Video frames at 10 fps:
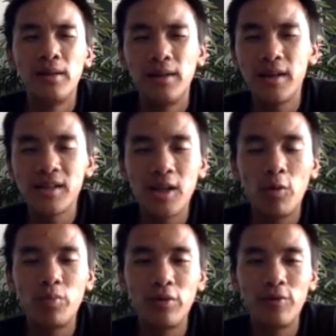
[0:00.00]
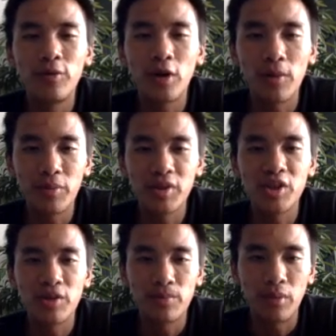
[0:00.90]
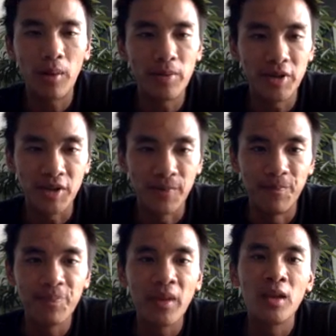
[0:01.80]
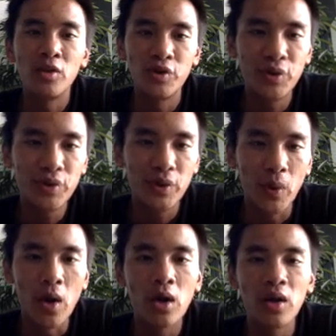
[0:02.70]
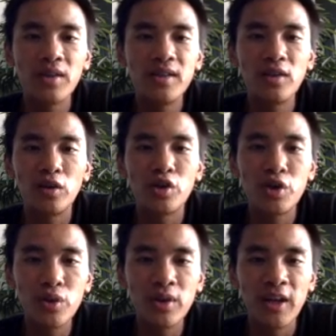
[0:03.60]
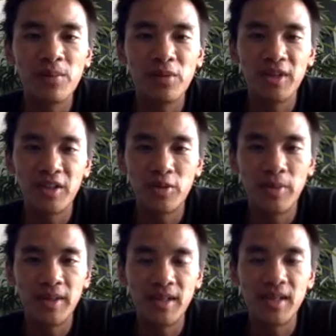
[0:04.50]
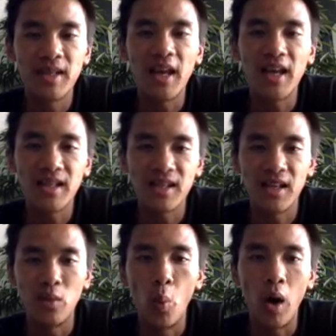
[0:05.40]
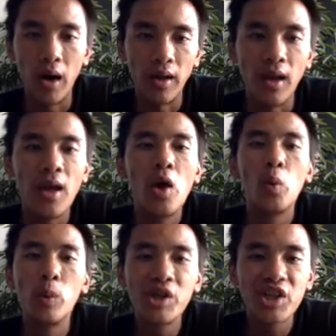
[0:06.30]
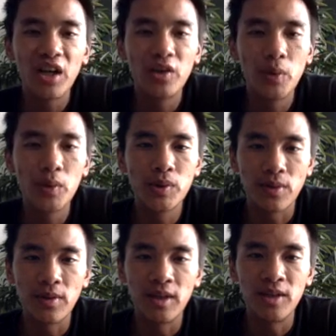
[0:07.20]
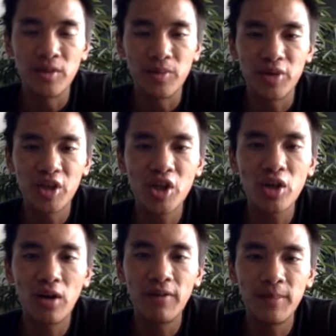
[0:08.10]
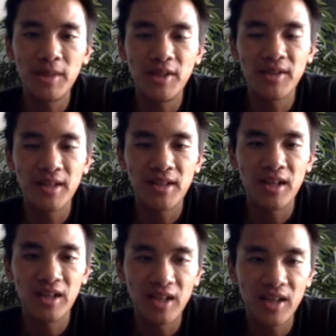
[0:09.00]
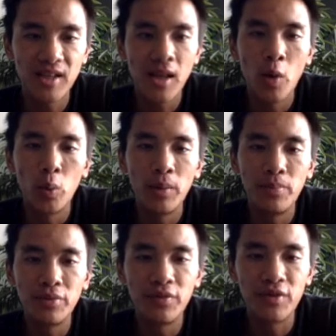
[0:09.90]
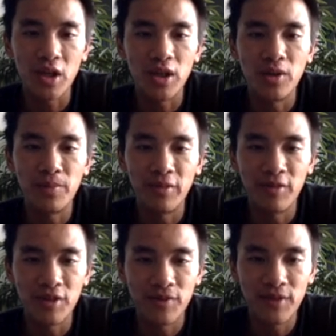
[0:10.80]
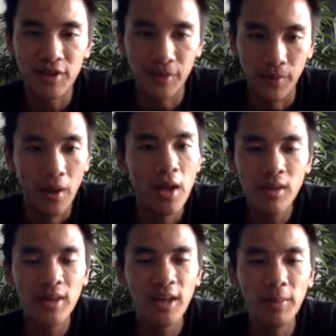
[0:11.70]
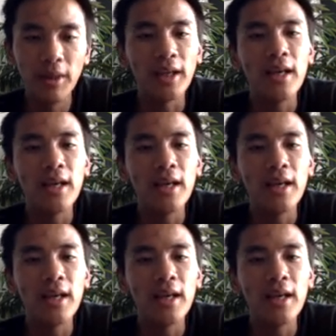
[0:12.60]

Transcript: Let's now prove the composition property. To do so, consider two neighbor databases X and Y. We shall use the interpretation of epsilons and deltas we proved in a previous video, namely